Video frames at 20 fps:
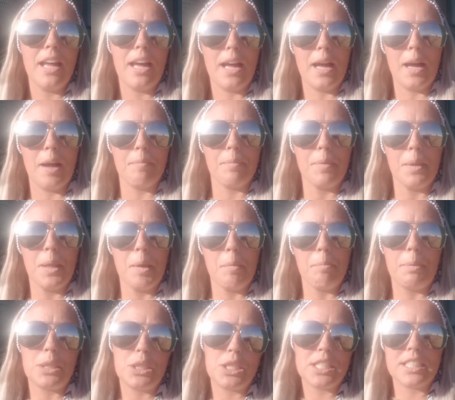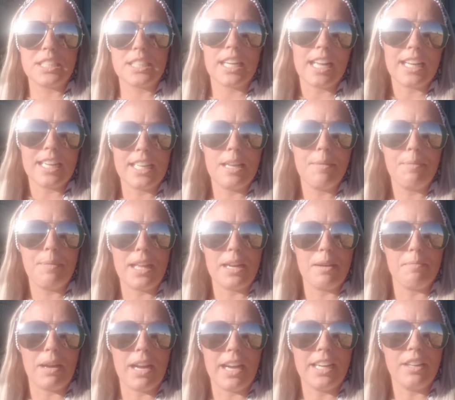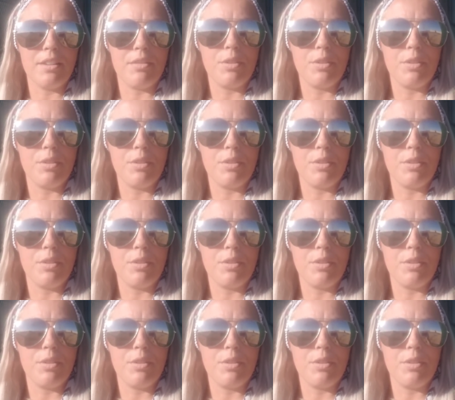But just kind of keep that in mind.